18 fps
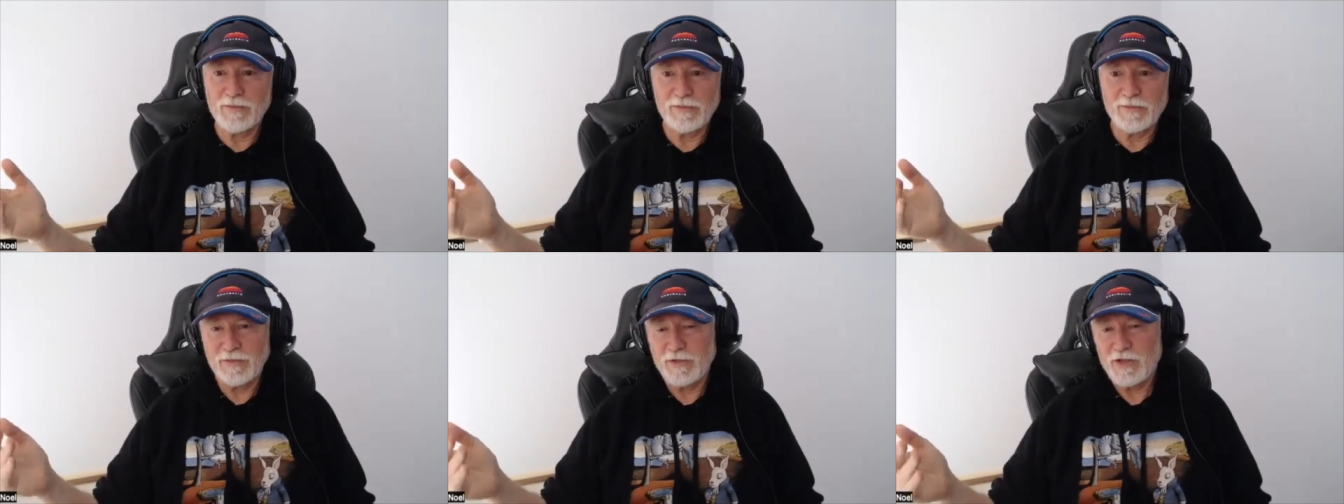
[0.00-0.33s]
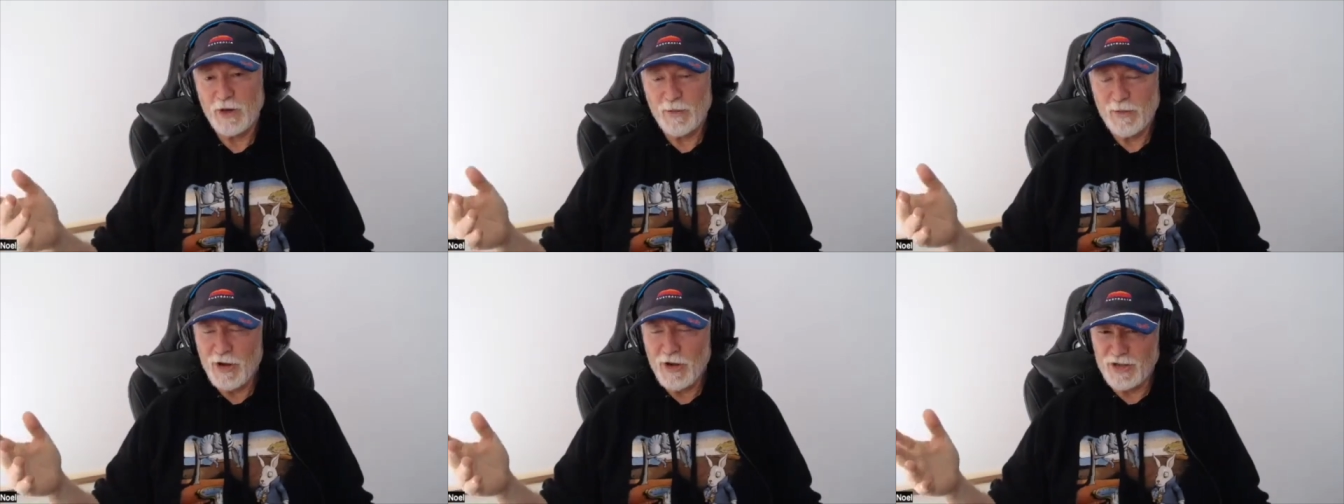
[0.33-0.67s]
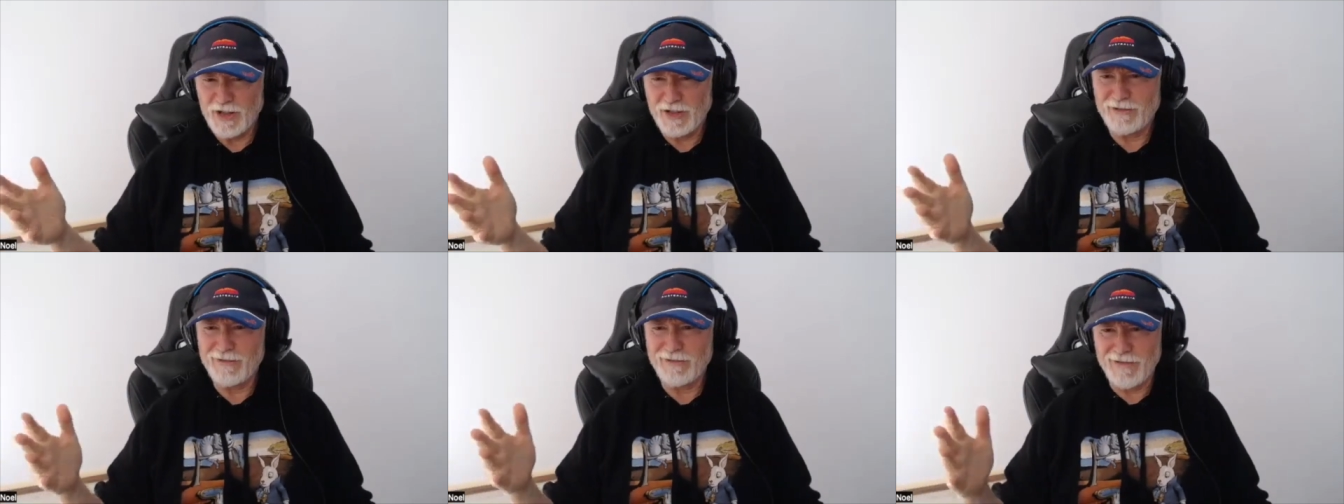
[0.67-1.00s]
Mm. Geminis
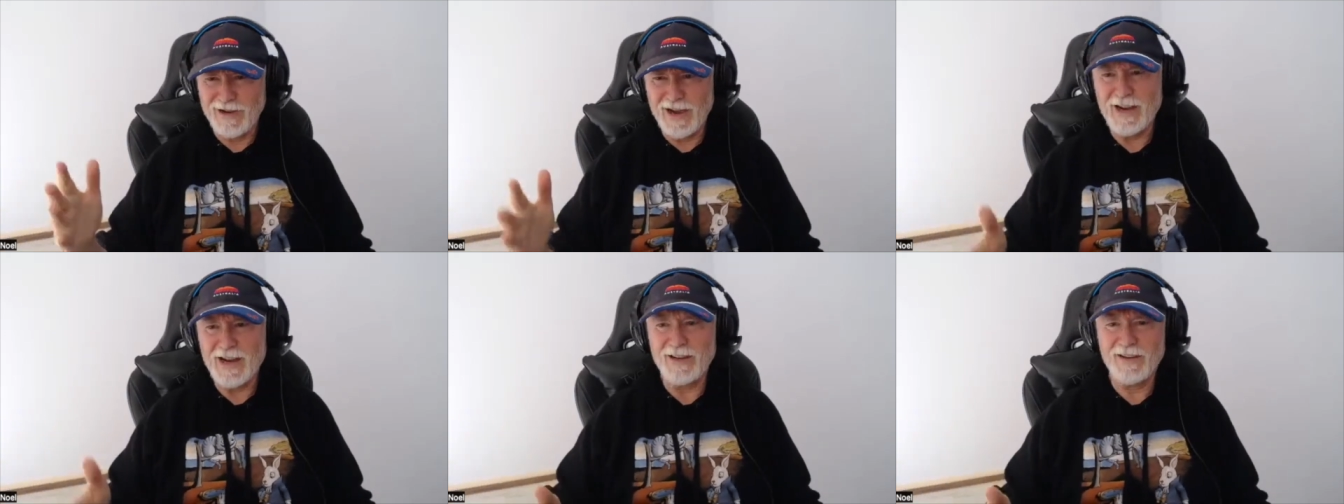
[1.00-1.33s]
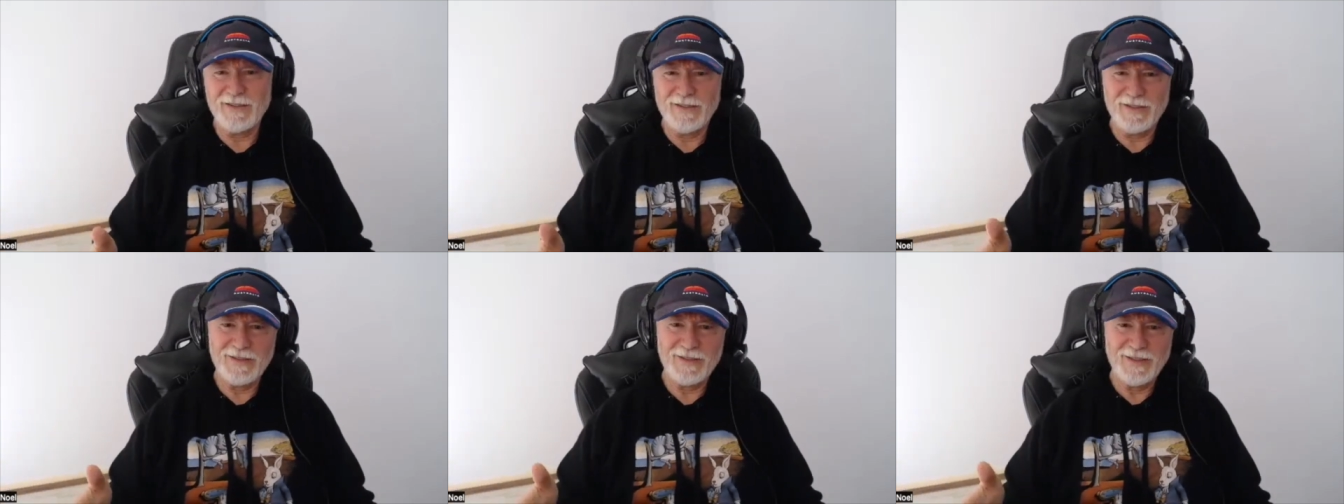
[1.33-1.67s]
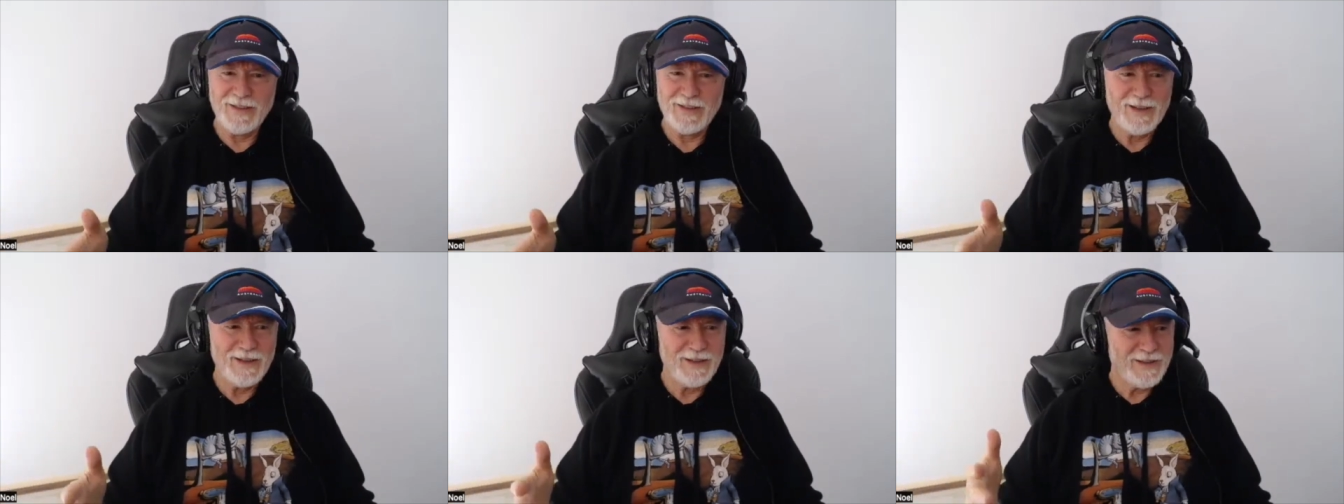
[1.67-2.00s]
are great
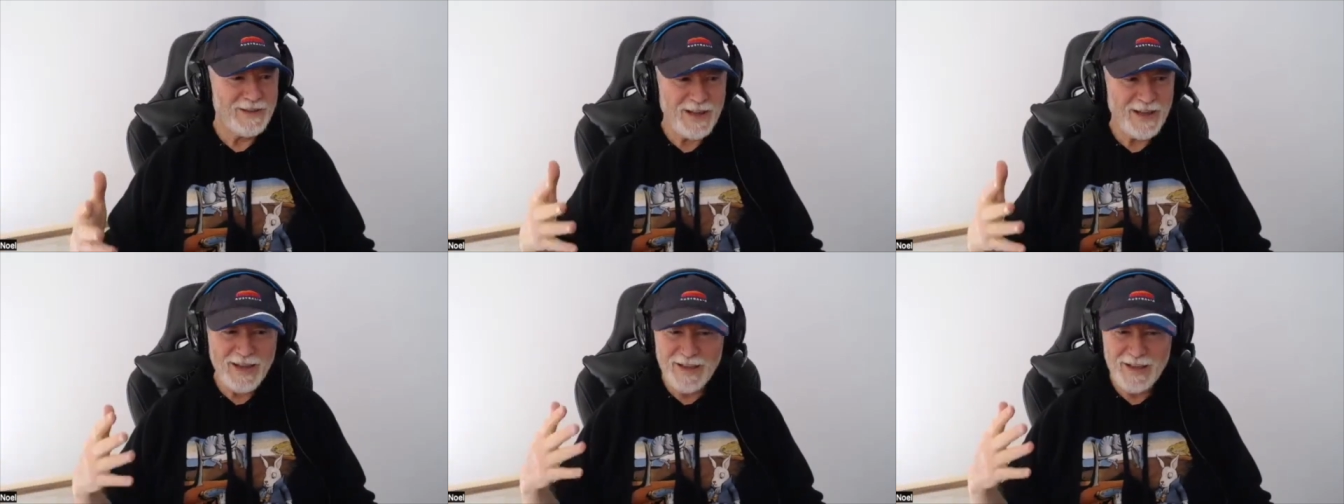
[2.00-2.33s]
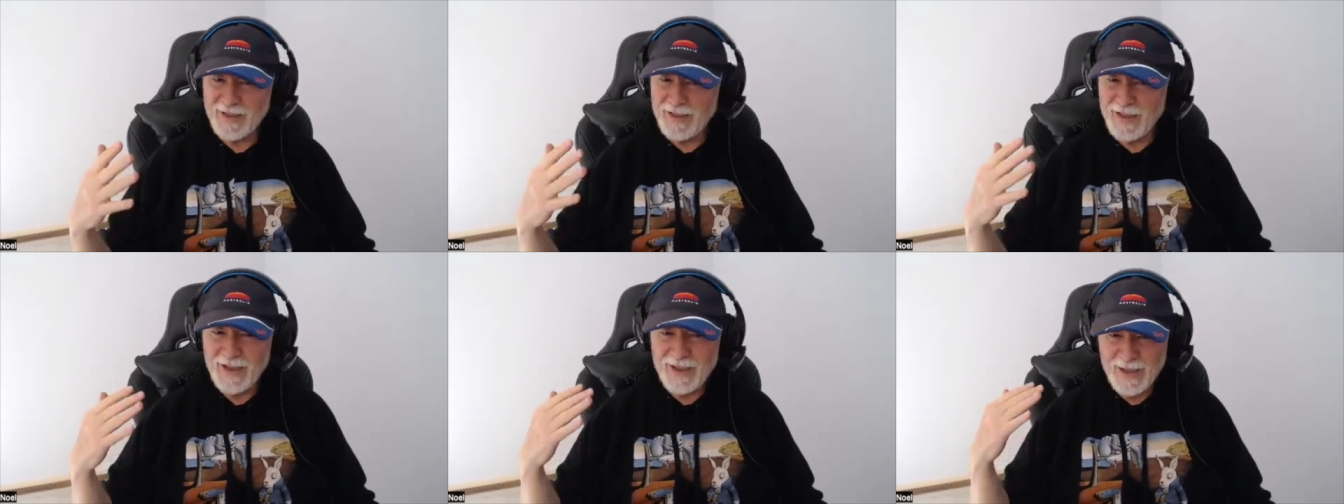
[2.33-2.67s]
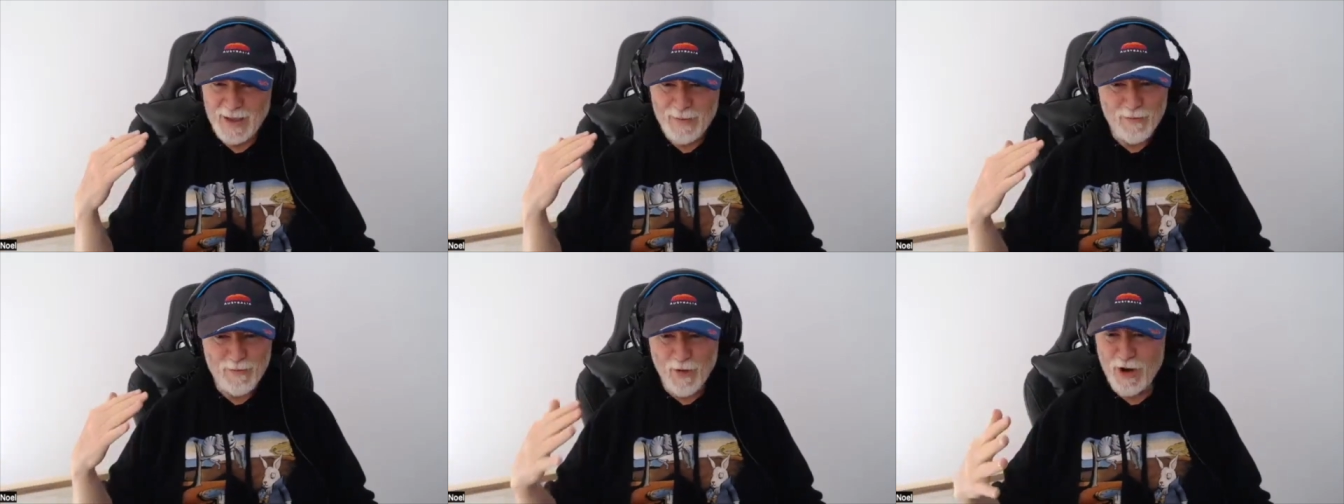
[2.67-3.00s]
they, they,
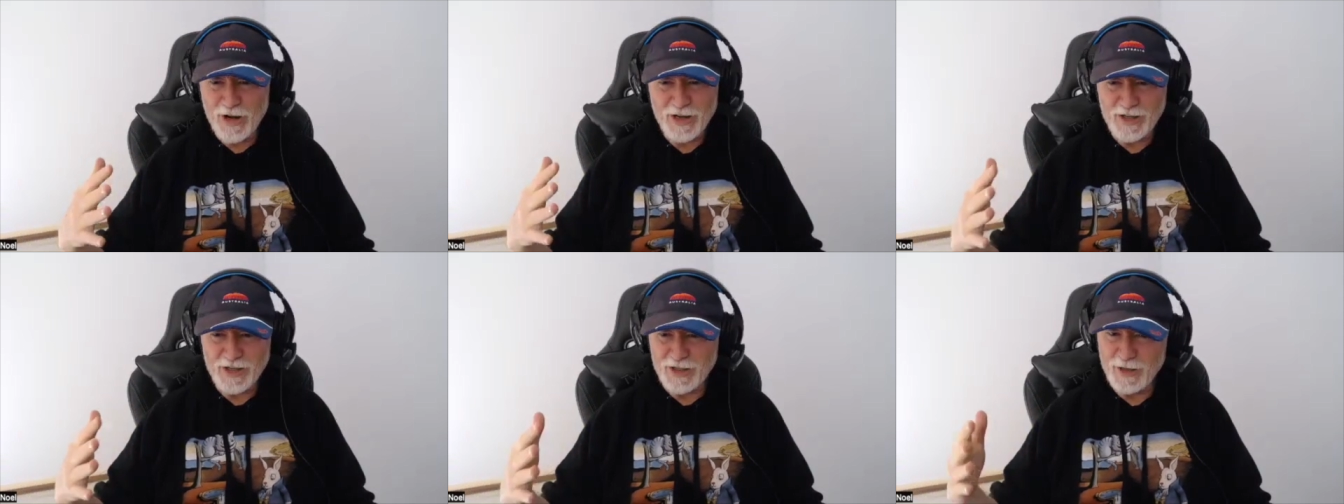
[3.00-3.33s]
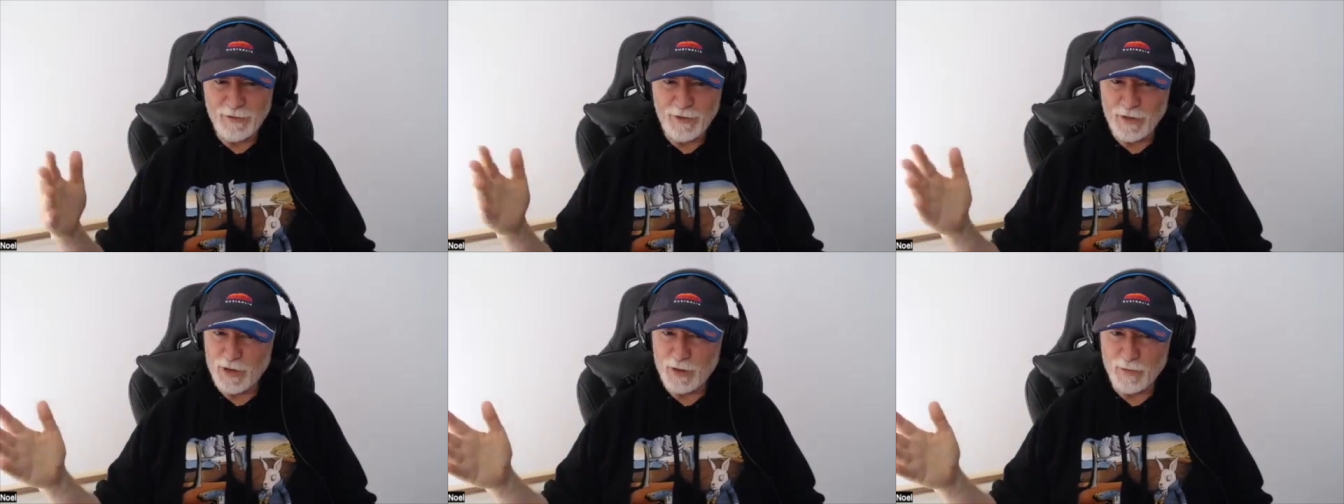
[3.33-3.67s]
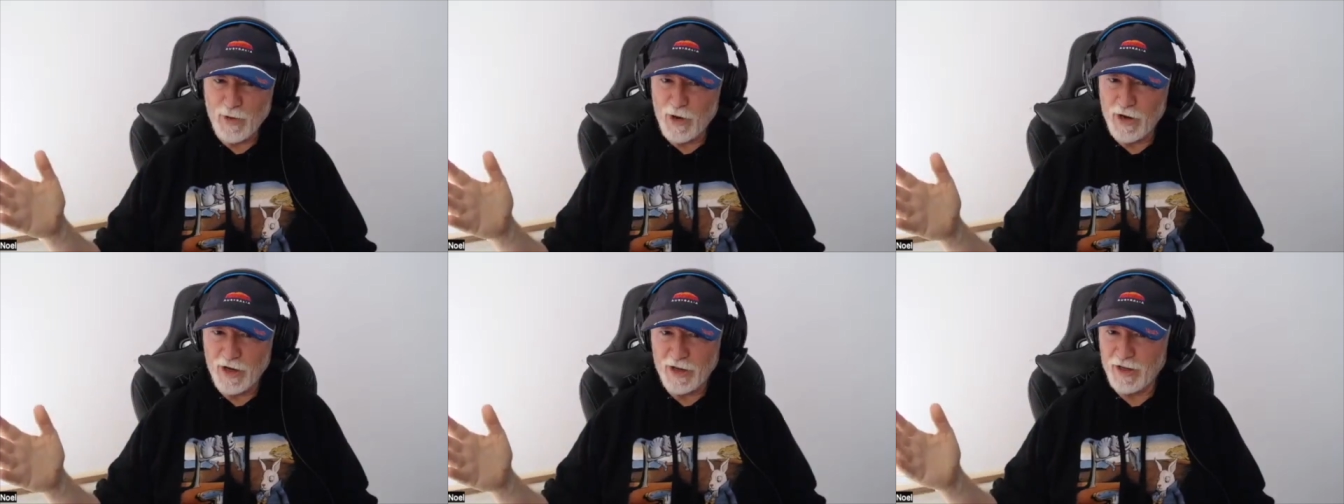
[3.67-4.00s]
their mind is different to
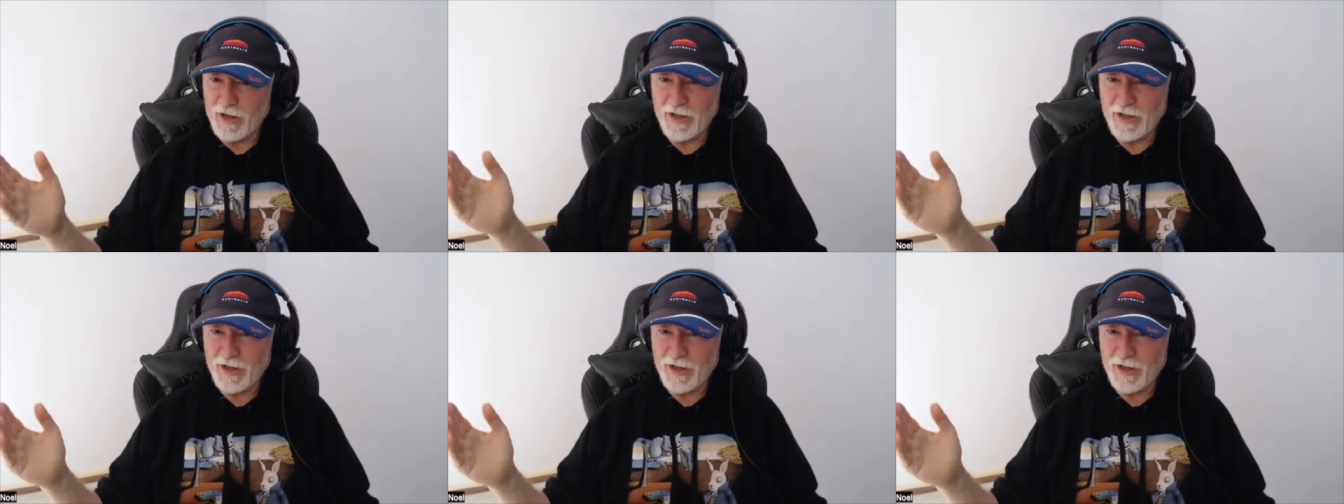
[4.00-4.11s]
mine.